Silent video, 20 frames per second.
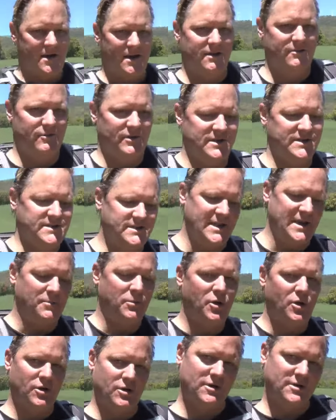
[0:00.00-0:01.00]
every
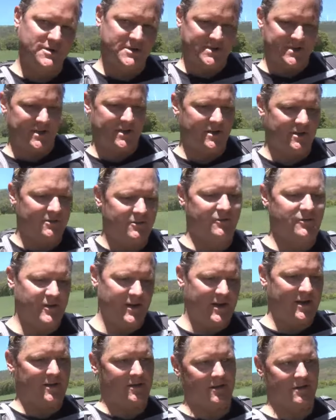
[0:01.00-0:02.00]
step hurts and your
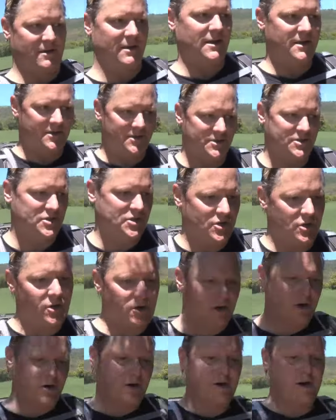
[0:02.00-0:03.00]
feet are
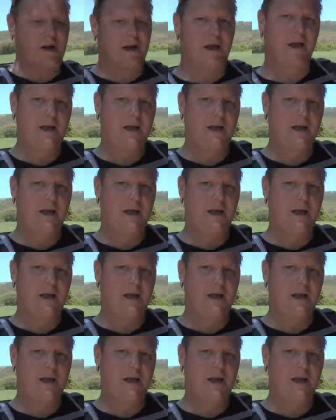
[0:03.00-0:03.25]
unsure.